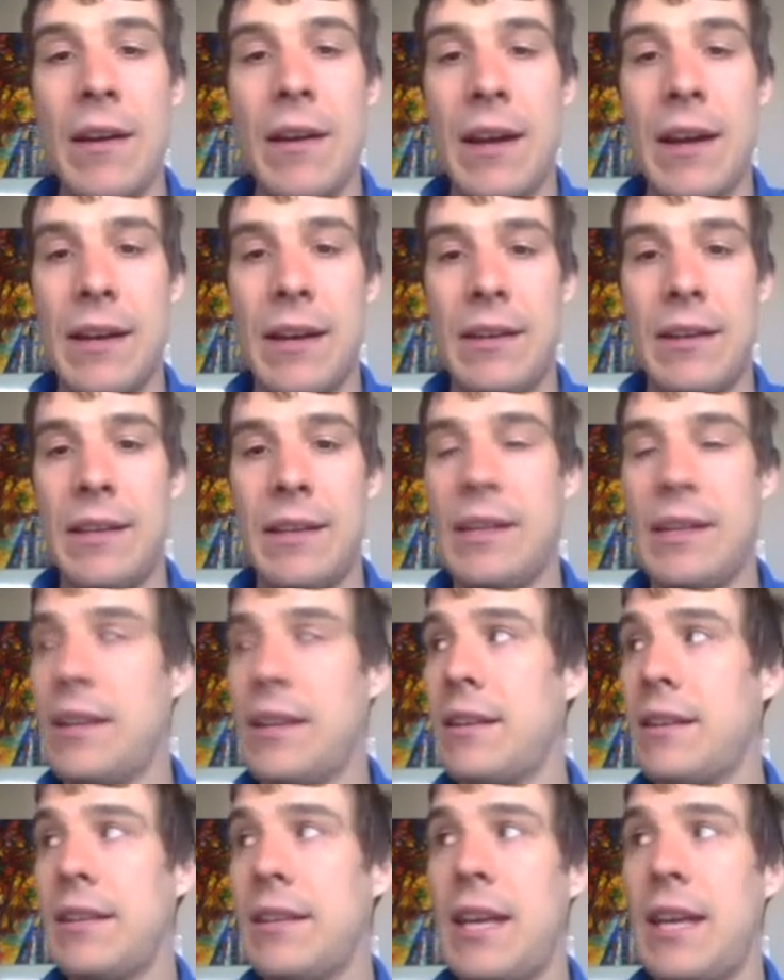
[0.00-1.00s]
And they
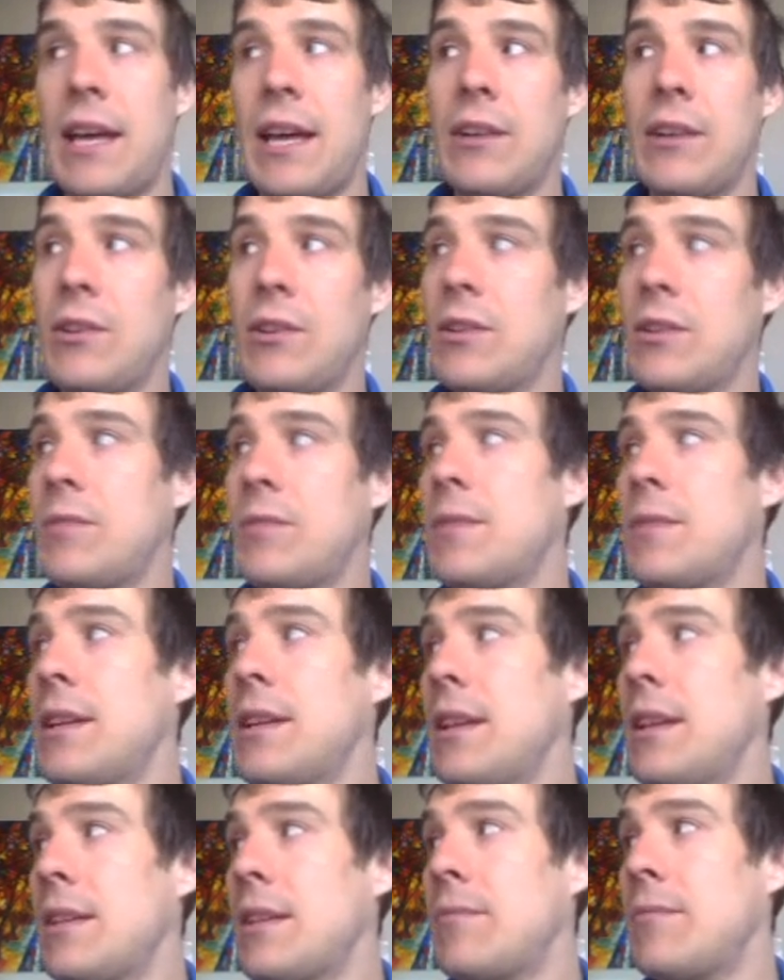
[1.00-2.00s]
thought they had a good
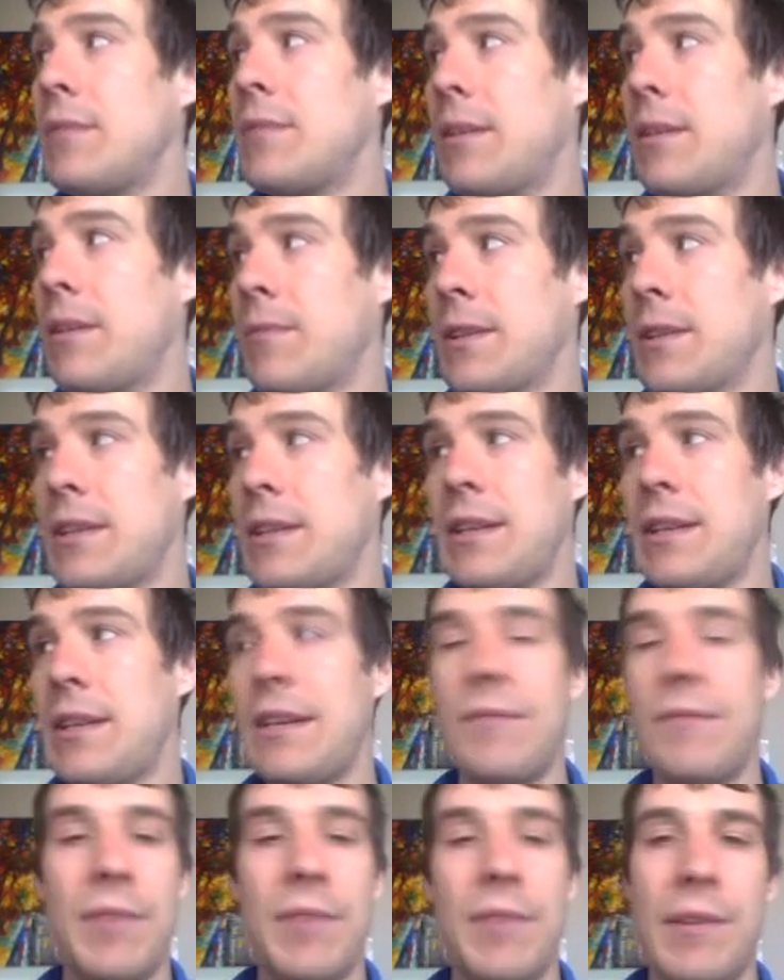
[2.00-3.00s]
one that worked in
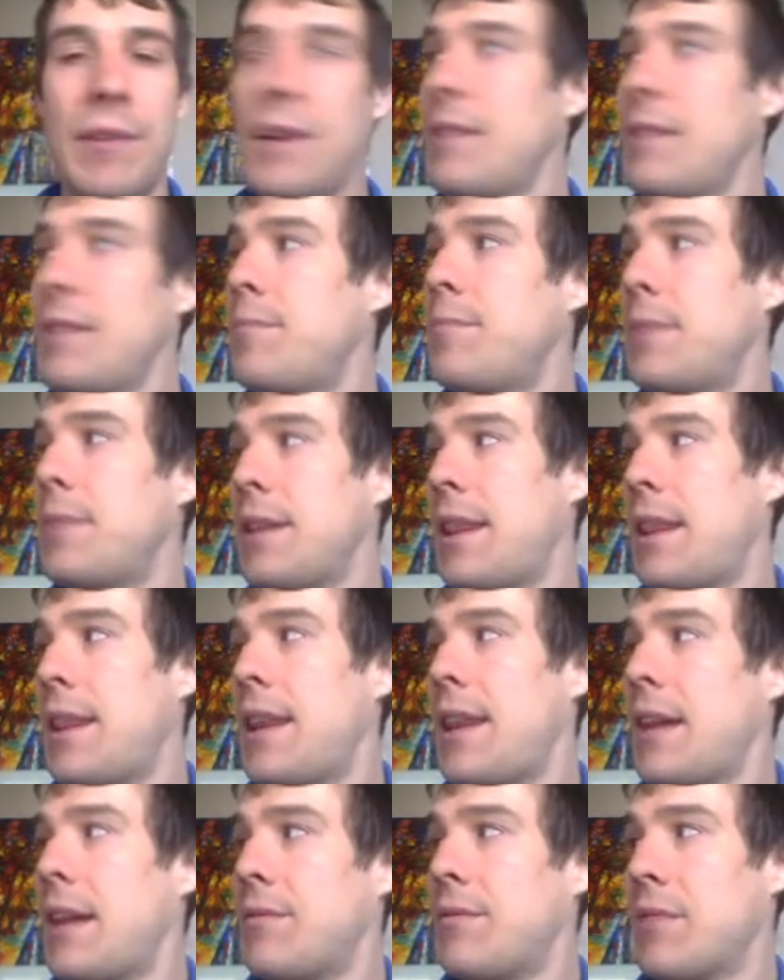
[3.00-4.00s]
the infrared, but
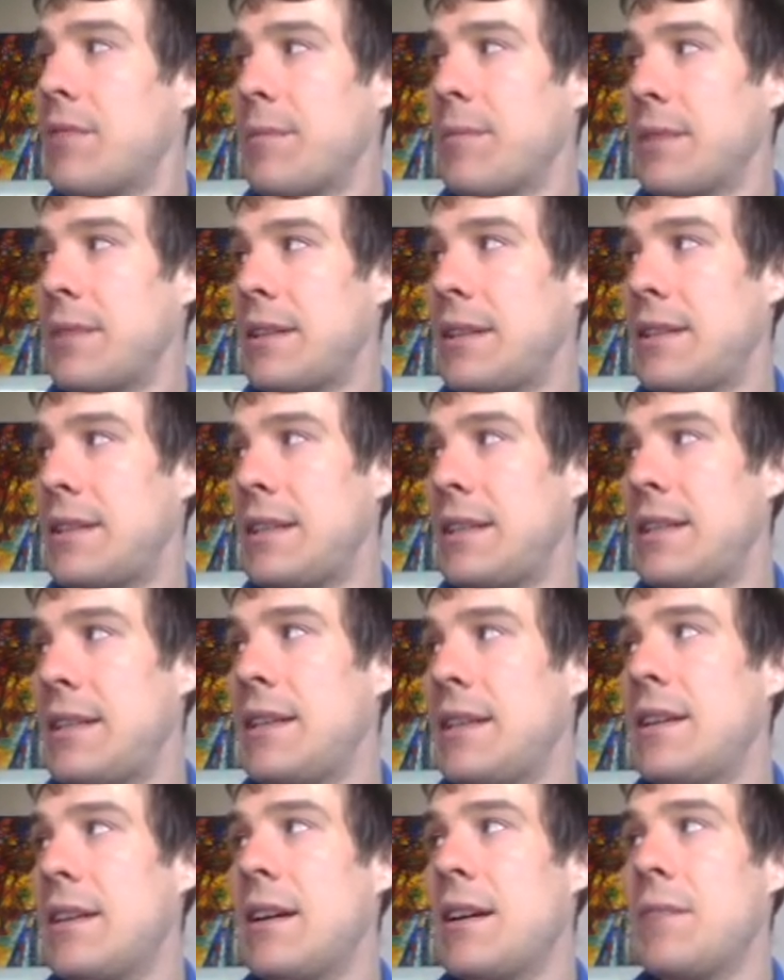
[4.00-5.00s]
that formula did
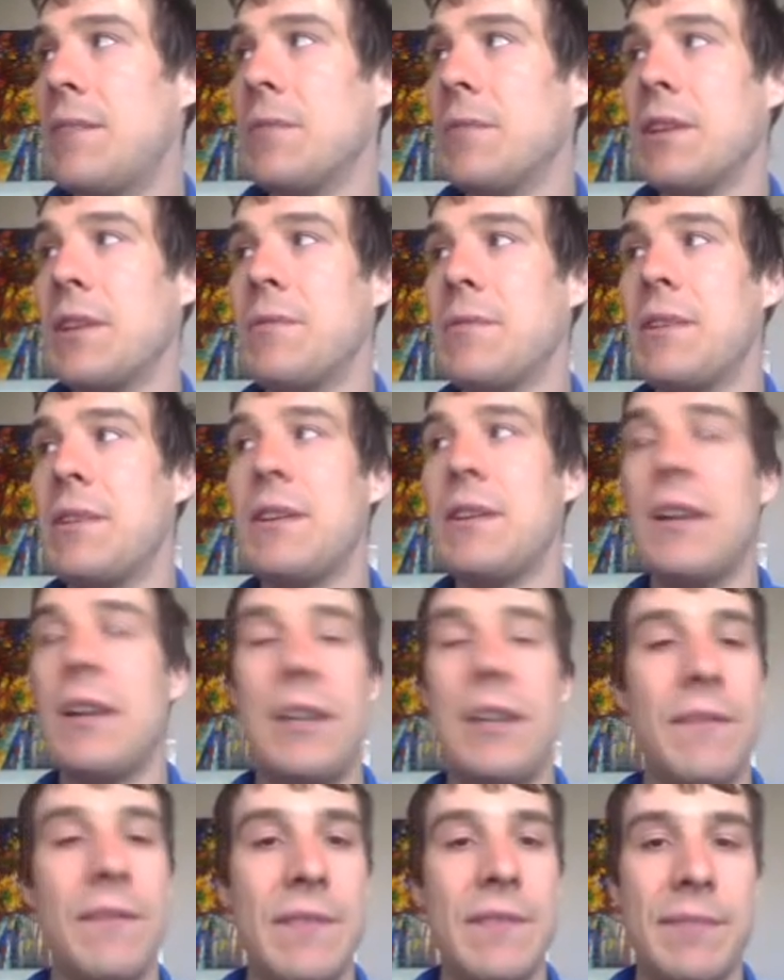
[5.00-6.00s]
not work when you got
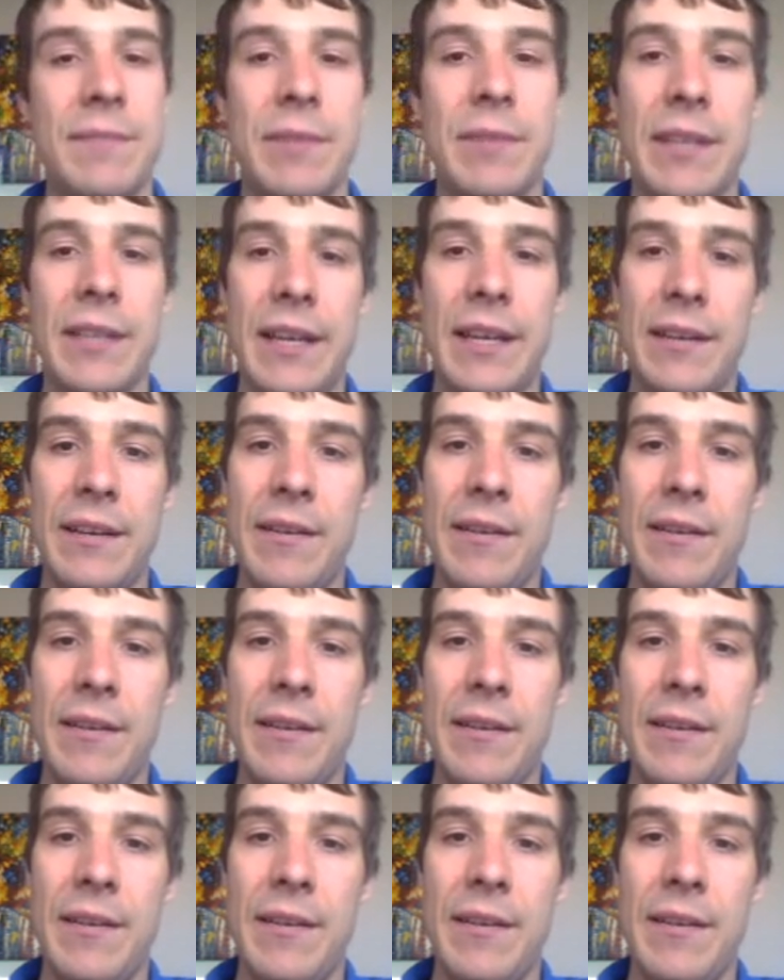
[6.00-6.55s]
near visible light.